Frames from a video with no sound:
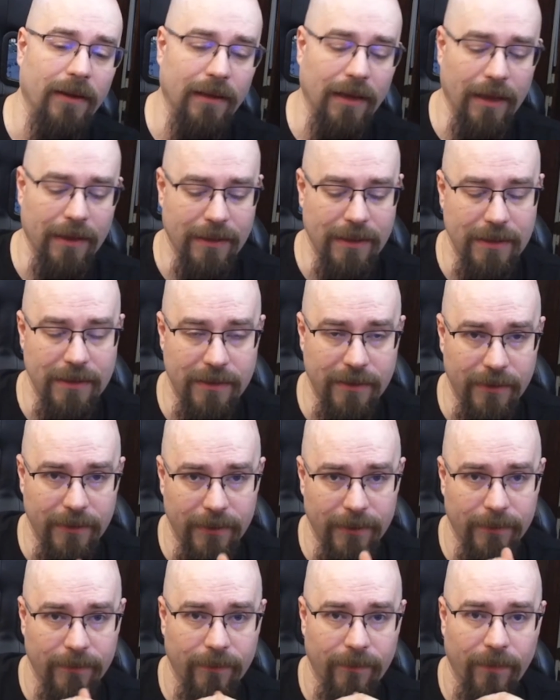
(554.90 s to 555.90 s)
a lot
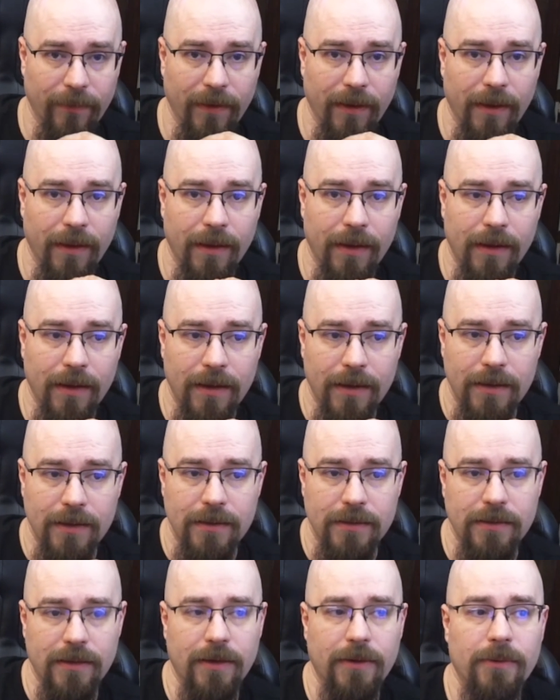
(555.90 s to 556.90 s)
easier.
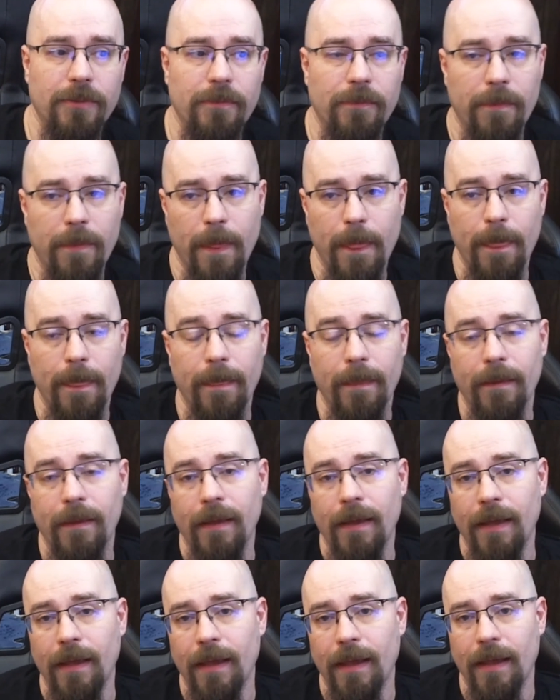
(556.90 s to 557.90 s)
So,
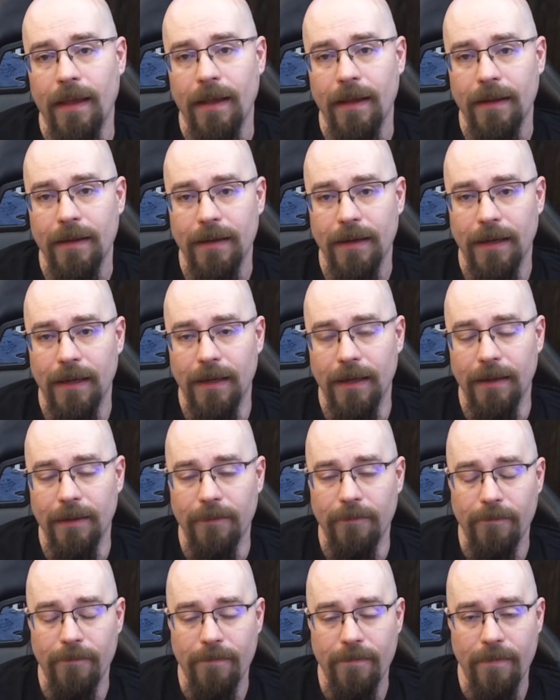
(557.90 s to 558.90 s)

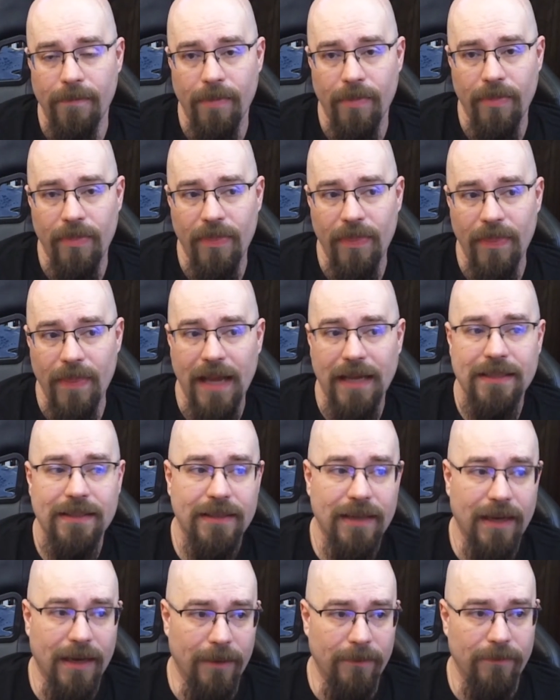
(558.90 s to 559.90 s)
uh,
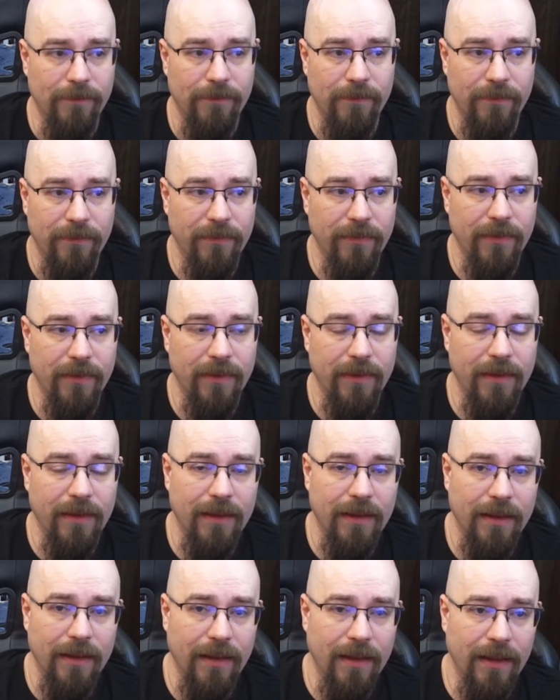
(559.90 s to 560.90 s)
next up
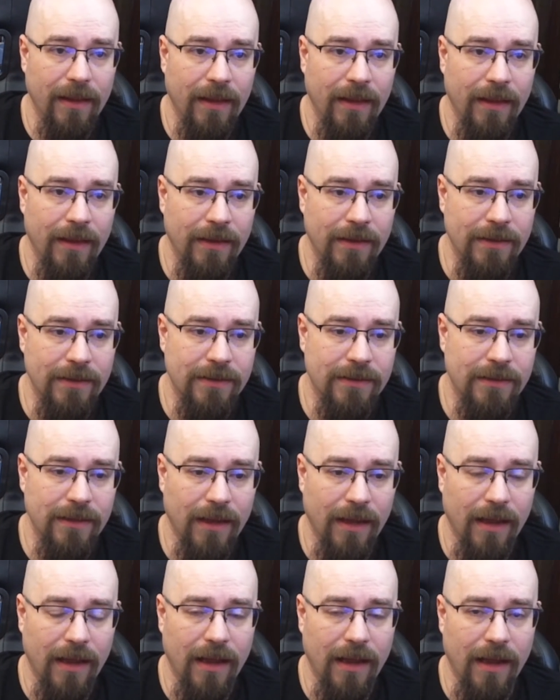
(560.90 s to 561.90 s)

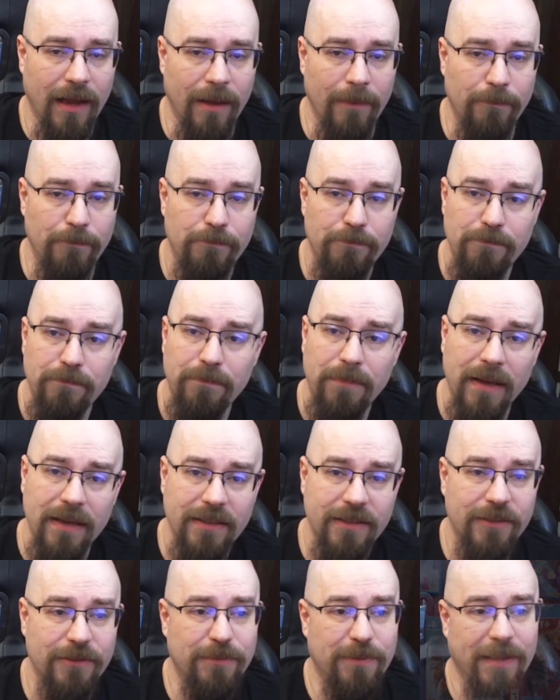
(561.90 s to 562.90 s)
is a
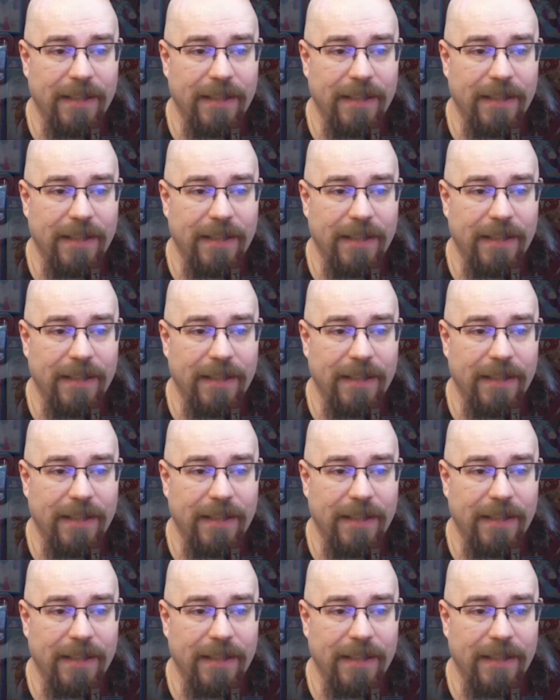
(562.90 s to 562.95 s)
bunch of